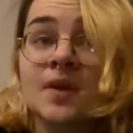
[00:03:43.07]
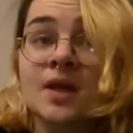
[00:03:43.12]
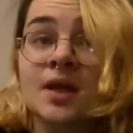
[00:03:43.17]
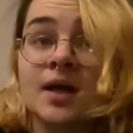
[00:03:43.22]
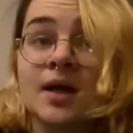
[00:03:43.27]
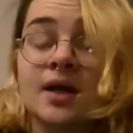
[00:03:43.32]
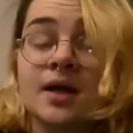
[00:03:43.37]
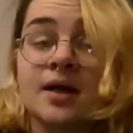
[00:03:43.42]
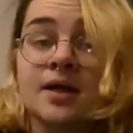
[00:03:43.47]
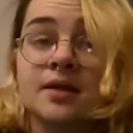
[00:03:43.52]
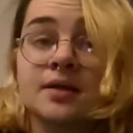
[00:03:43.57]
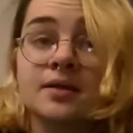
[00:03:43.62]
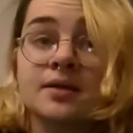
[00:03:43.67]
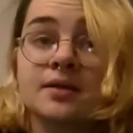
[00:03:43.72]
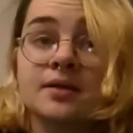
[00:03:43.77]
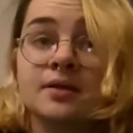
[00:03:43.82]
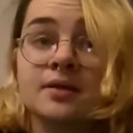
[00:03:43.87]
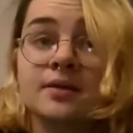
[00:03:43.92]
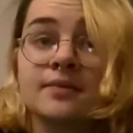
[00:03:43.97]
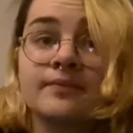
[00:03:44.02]

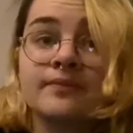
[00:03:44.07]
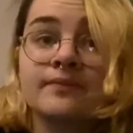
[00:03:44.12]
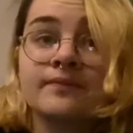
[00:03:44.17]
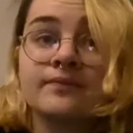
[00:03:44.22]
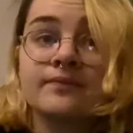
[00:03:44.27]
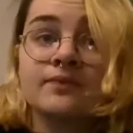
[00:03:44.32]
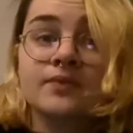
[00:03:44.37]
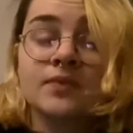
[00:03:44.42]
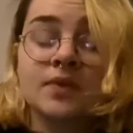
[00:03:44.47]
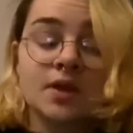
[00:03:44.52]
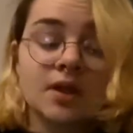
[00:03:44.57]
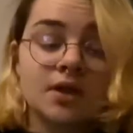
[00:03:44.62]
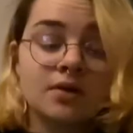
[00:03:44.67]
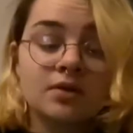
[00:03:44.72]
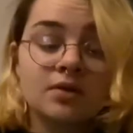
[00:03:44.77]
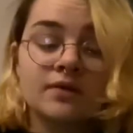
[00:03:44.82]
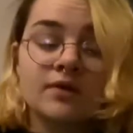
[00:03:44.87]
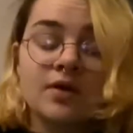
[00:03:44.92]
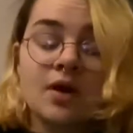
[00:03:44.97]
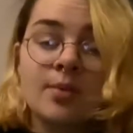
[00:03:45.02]
And I don't
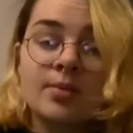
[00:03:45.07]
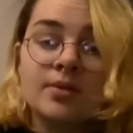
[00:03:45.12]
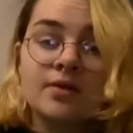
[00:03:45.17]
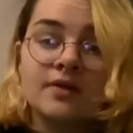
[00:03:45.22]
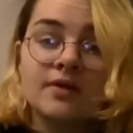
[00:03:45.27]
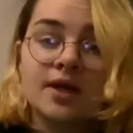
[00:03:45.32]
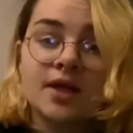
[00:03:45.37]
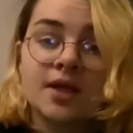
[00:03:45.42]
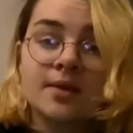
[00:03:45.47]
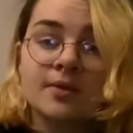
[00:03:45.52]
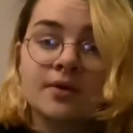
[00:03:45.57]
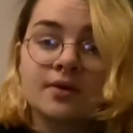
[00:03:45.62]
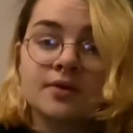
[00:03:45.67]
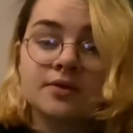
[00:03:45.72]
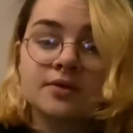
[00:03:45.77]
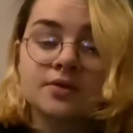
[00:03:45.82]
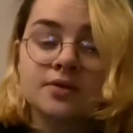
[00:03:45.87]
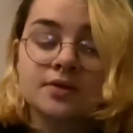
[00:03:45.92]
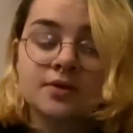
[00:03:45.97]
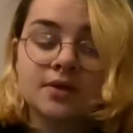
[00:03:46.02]
have a copy of it anymore,
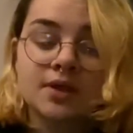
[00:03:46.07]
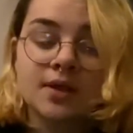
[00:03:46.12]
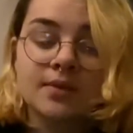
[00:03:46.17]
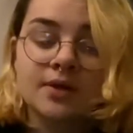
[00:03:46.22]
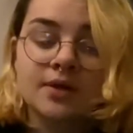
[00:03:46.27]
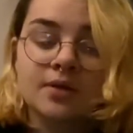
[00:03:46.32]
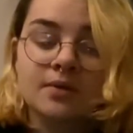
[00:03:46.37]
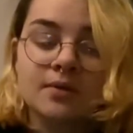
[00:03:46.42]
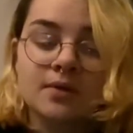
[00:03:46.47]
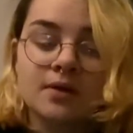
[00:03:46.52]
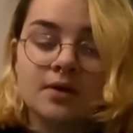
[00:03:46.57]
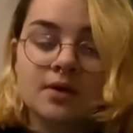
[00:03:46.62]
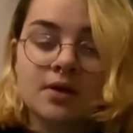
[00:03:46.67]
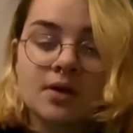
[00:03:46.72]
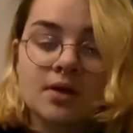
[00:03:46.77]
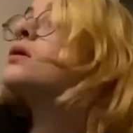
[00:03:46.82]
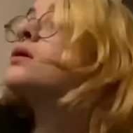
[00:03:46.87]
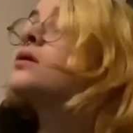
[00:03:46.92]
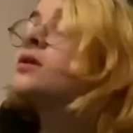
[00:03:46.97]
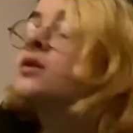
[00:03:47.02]
so now I do.
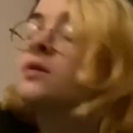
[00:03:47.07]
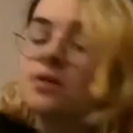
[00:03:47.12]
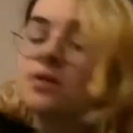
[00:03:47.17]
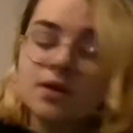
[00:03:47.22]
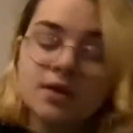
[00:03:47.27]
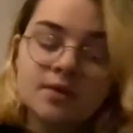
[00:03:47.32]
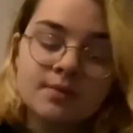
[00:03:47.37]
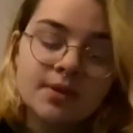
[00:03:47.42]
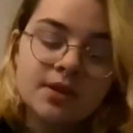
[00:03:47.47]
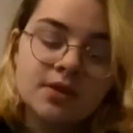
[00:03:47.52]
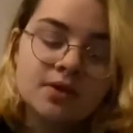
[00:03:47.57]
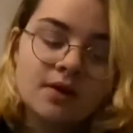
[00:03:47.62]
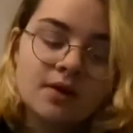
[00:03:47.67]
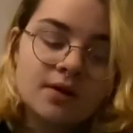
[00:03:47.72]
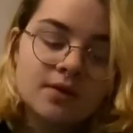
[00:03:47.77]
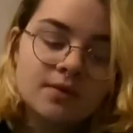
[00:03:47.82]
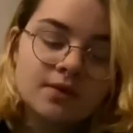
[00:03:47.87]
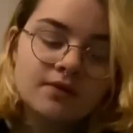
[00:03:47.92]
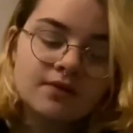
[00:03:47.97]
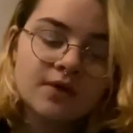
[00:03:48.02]
Lucas has been talking
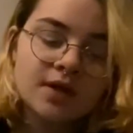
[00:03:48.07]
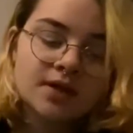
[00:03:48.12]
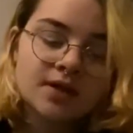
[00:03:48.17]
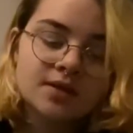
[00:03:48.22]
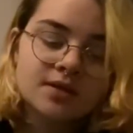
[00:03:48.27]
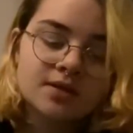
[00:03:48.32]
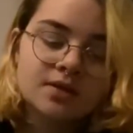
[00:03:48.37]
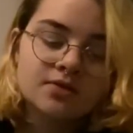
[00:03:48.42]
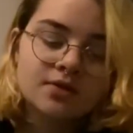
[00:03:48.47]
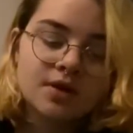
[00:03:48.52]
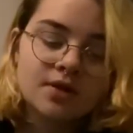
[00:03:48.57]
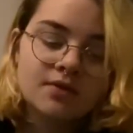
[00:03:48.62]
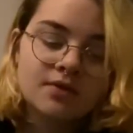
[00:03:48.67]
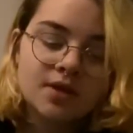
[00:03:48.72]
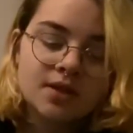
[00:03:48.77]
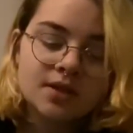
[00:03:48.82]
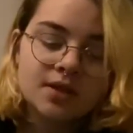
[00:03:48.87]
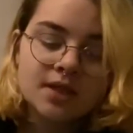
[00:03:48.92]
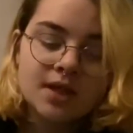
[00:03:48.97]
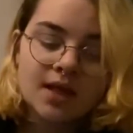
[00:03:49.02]
to his friends, the drag
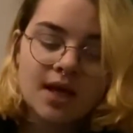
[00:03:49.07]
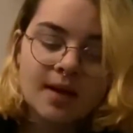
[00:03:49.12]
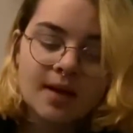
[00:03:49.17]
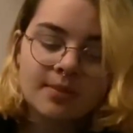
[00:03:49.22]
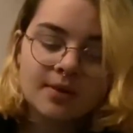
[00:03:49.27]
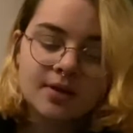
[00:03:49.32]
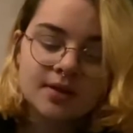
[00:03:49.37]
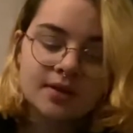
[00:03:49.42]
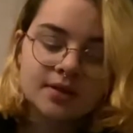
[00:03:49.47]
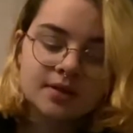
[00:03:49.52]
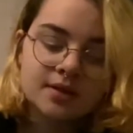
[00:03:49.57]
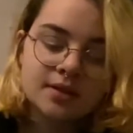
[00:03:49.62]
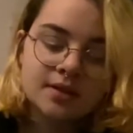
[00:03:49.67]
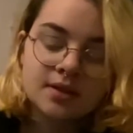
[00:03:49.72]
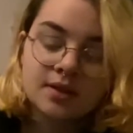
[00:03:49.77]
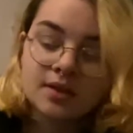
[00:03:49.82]
race thing happened.